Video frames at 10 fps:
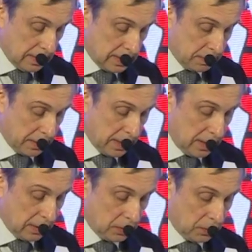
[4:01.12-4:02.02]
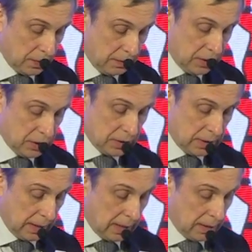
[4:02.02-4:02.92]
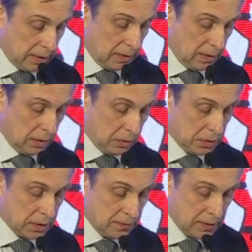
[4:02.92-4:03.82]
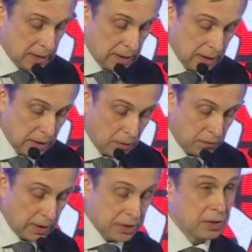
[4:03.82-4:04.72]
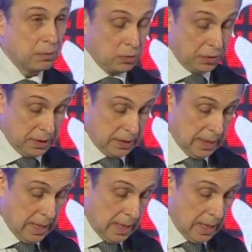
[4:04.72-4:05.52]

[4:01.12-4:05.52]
is spreading to the regions located in the closest vicinity of Russian borders,